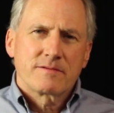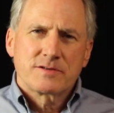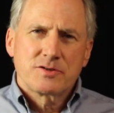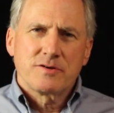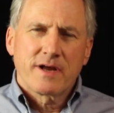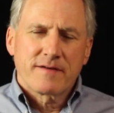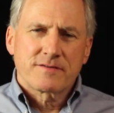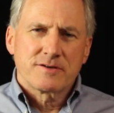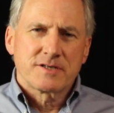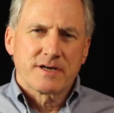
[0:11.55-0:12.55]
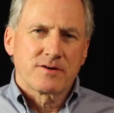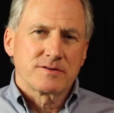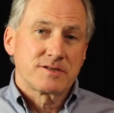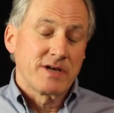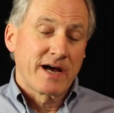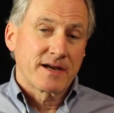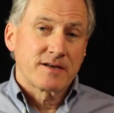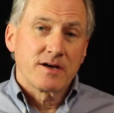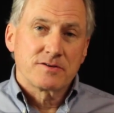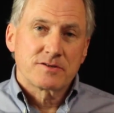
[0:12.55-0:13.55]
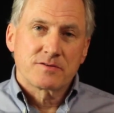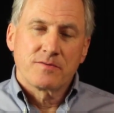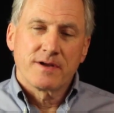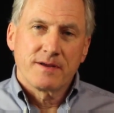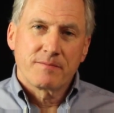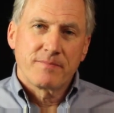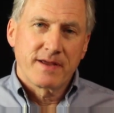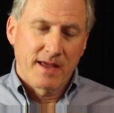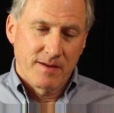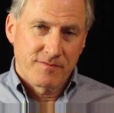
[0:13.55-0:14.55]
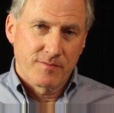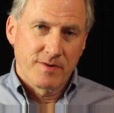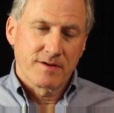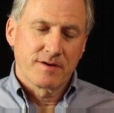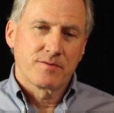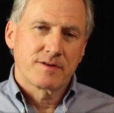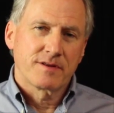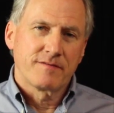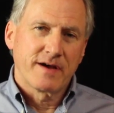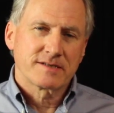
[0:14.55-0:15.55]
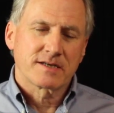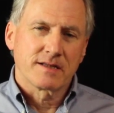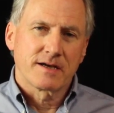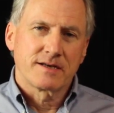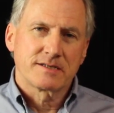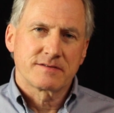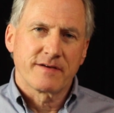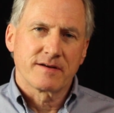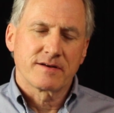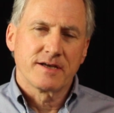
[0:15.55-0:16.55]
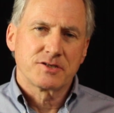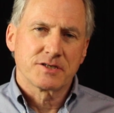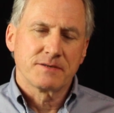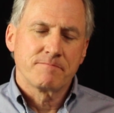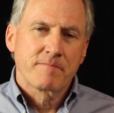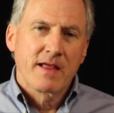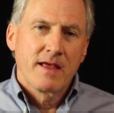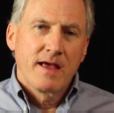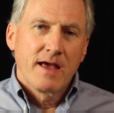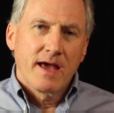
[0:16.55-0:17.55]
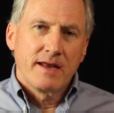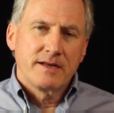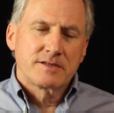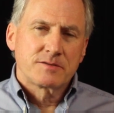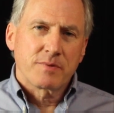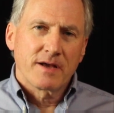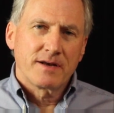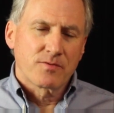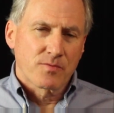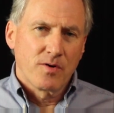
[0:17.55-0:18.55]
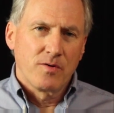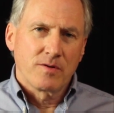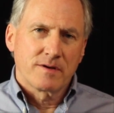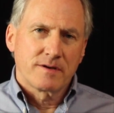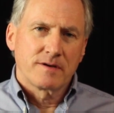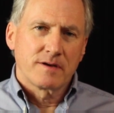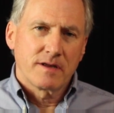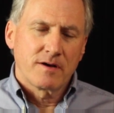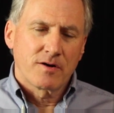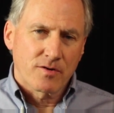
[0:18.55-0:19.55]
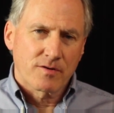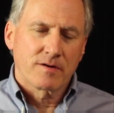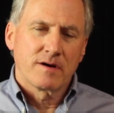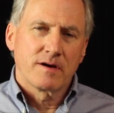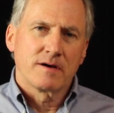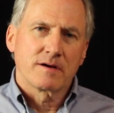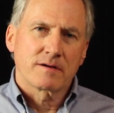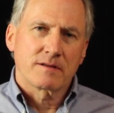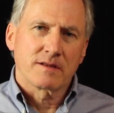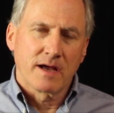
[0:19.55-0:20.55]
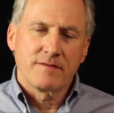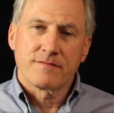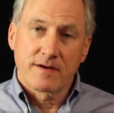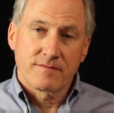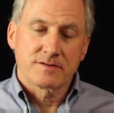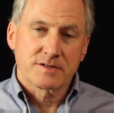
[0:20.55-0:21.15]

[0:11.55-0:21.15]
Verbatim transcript: Soon after Sarah was diagnosed, we became familiar with the Vasculitis Foundation, and it's played a role in her uh, life ever